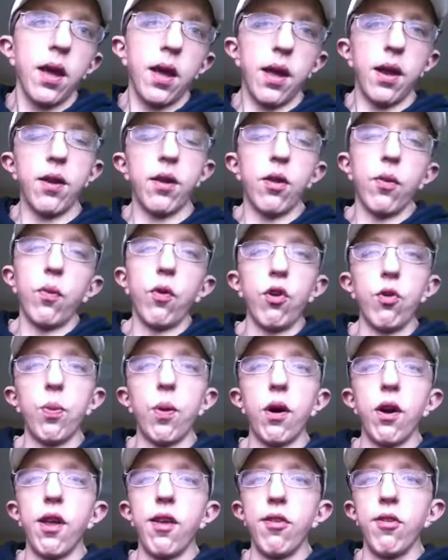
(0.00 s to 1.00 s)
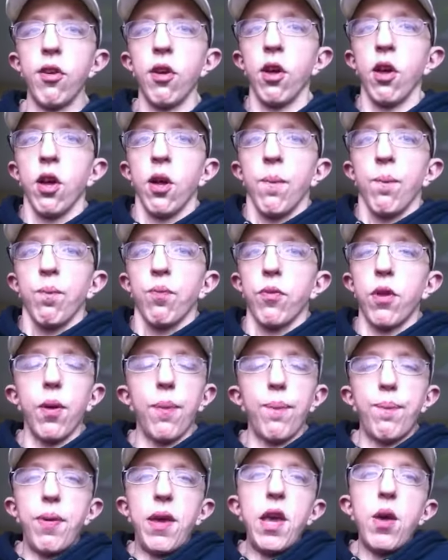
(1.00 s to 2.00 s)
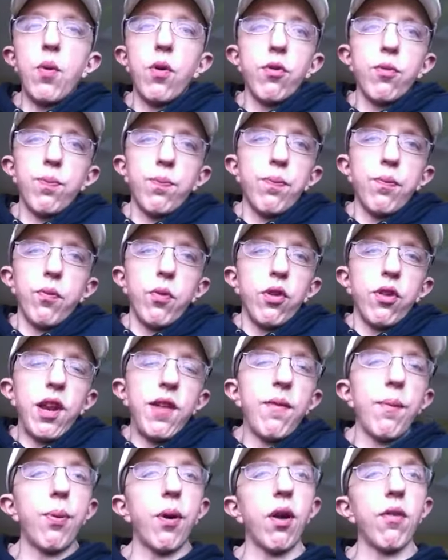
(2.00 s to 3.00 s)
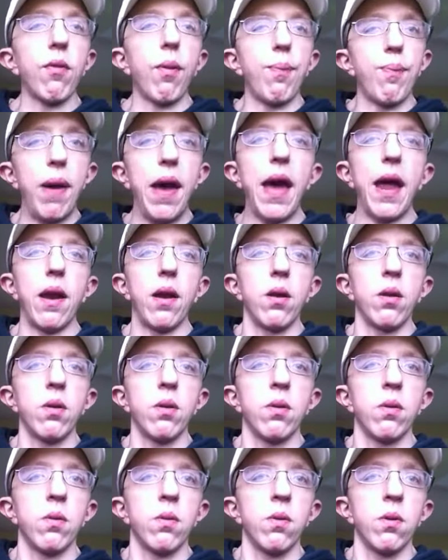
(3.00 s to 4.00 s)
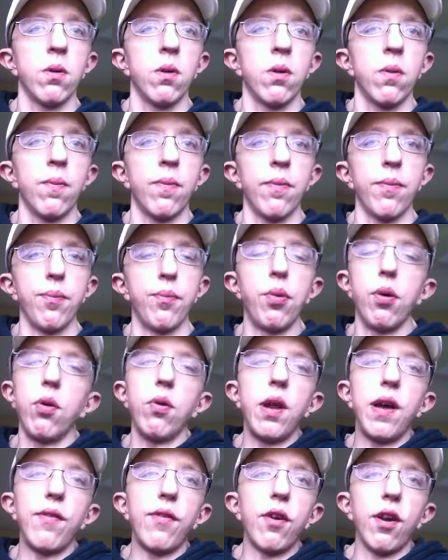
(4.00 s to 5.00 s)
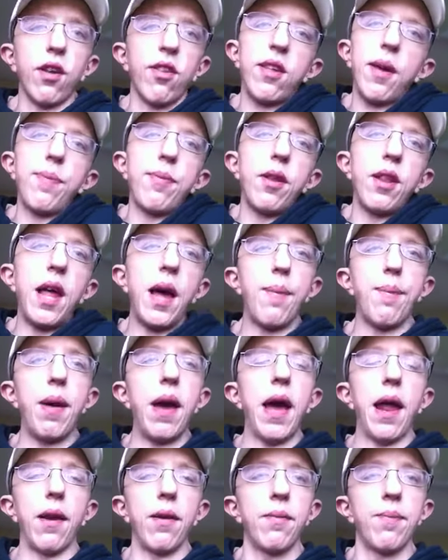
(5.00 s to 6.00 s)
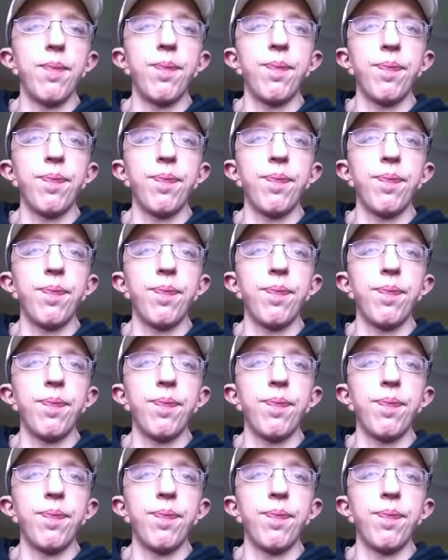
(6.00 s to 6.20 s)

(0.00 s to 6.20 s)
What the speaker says: And the worst part is, the pee wasn't even part of a bet. Boo never accepted that bet.